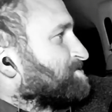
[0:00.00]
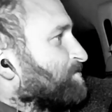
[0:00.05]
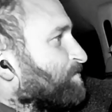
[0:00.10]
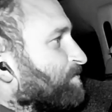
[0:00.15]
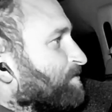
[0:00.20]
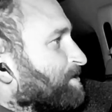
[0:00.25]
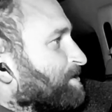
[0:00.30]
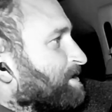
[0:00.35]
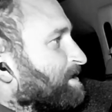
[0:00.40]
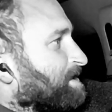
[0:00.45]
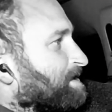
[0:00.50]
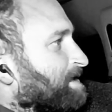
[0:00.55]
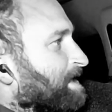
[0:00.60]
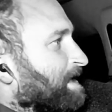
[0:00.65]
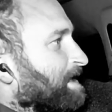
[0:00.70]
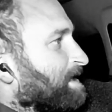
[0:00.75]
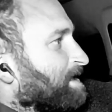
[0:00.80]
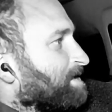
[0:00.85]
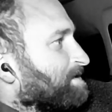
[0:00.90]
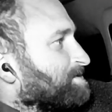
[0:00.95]
to Oregon
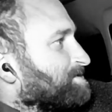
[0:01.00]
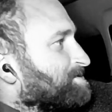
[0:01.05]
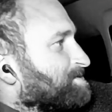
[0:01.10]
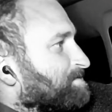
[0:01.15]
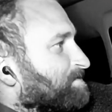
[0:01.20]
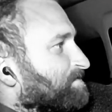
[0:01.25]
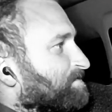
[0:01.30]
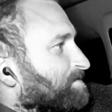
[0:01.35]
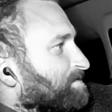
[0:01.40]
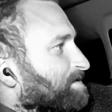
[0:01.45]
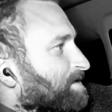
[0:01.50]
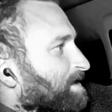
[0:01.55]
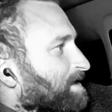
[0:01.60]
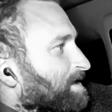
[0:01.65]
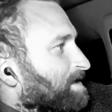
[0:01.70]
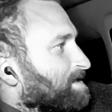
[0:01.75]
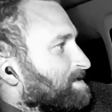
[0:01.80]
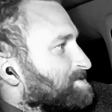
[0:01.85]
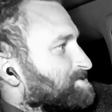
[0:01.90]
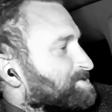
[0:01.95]
and,
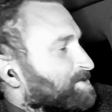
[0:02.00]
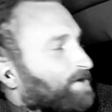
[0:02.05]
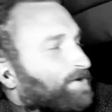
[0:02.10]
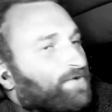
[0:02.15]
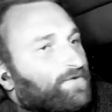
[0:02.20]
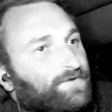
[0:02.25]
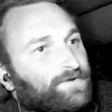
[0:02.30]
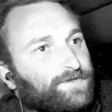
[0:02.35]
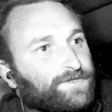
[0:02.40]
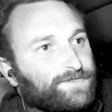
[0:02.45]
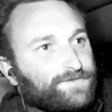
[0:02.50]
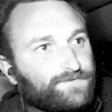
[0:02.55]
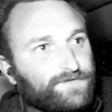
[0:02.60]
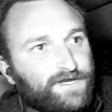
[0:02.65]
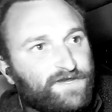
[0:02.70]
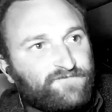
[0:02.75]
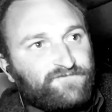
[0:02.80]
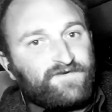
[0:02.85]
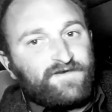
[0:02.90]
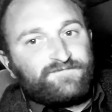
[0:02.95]
uh, so
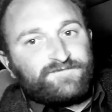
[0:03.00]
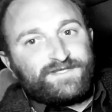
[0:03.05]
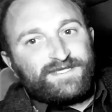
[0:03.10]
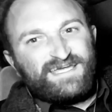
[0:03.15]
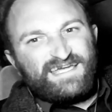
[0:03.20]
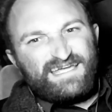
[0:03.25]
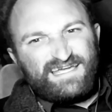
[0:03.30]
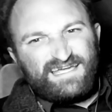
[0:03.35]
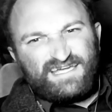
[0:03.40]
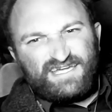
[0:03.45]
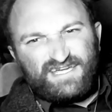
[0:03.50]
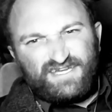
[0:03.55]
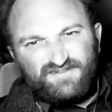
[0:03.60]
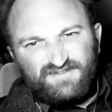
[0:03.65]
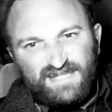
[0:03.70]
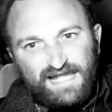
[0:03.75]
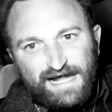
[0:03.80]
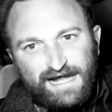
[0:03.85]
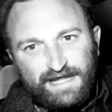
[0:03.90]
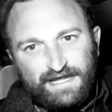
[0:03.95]
three
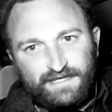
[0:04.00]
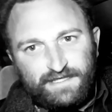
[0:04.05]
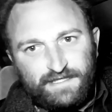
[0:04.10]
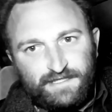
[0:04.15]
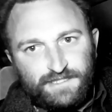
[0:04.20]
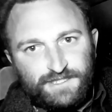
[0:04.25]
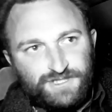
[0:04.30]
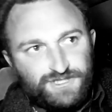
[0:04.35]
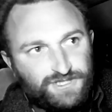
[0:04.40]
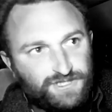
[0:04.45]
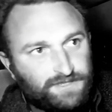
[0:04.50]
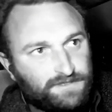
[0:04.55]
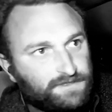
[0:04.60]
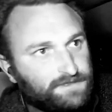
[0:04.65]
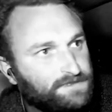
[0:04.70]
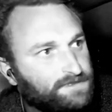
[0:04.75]
fifty-nine-ish,